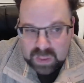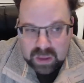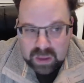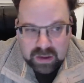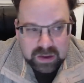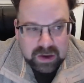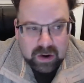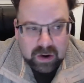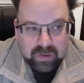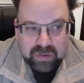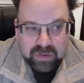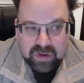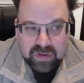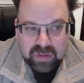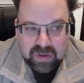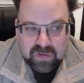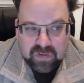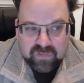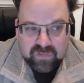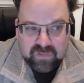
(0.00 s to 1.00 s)

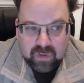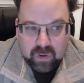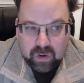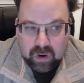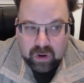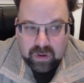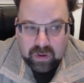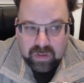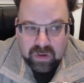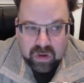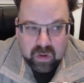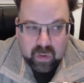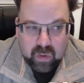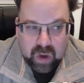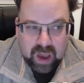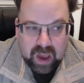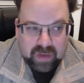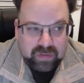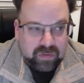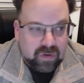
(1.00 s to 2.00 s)
The furor in the
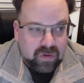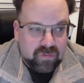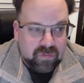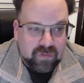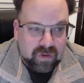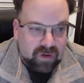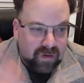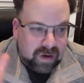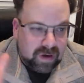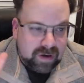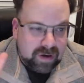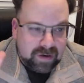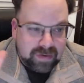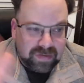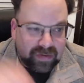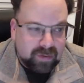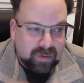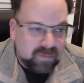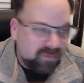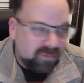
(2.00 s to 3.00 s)
U.S. over
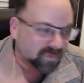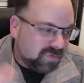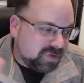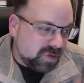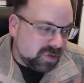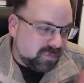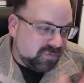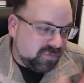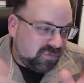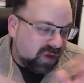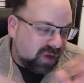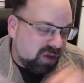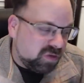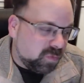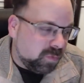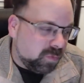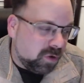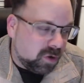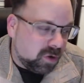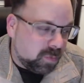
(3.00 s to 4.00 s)
some
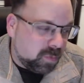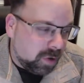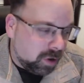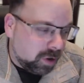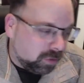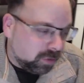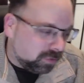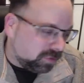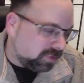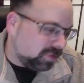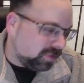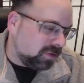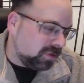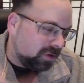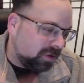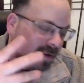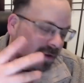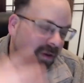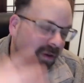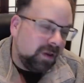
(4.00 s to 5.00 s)
Facebook posts that
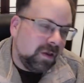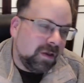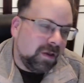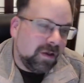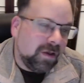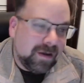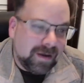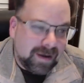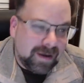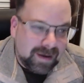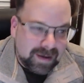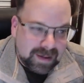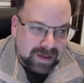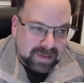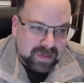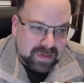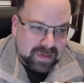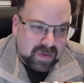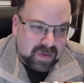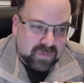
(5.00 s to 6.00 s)
are,
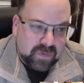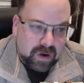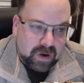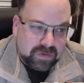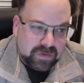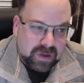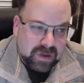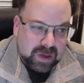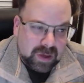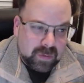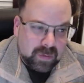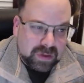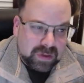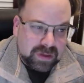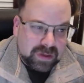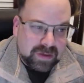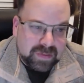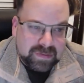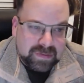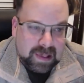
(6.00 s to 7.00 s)
as far as
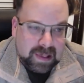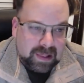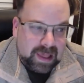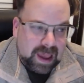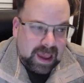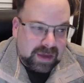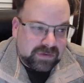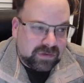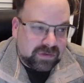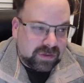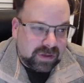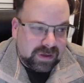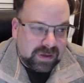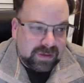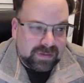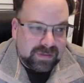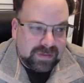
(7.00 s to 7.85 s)
anyone can tell, actually